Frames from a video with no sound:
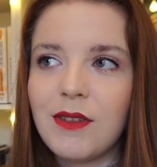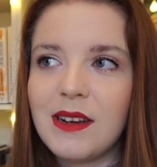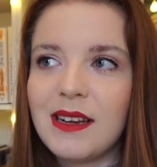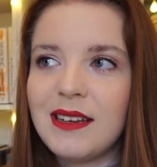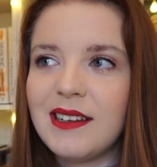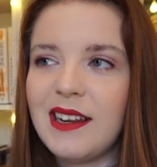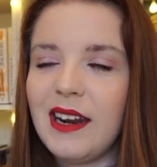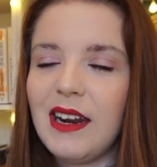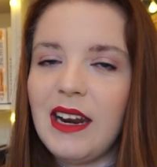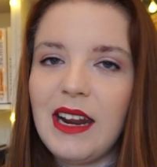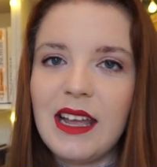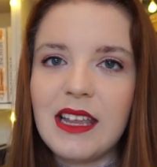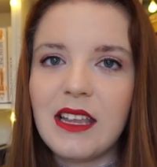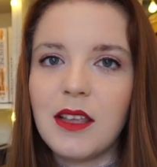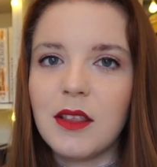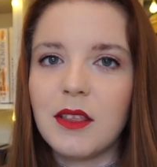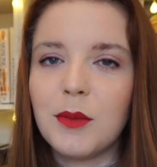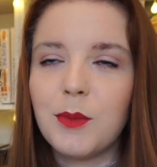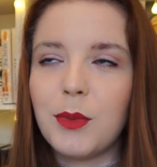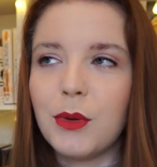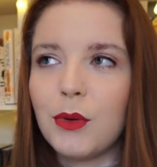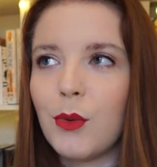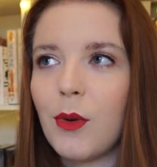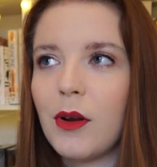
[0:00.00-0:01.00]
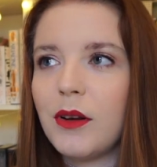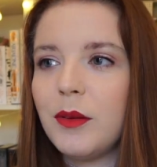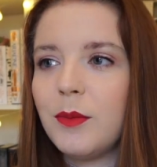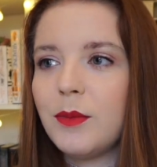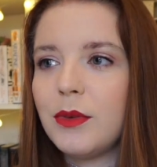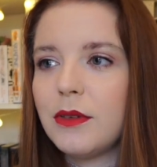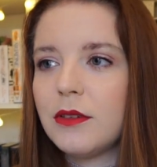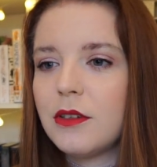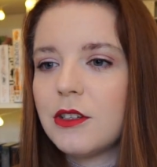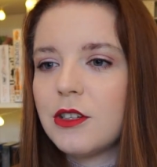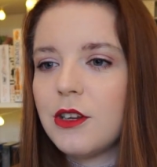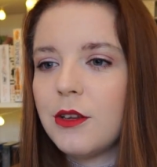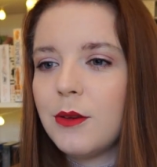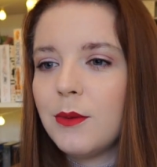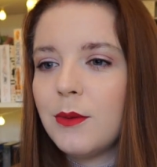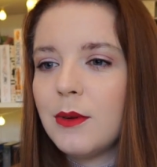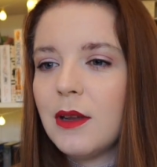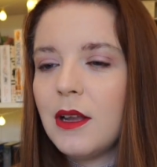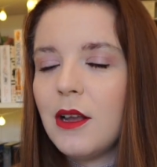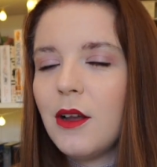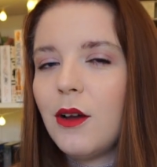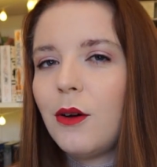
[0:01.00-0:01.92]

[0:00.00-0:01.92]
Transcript: read like book 1 and book 2,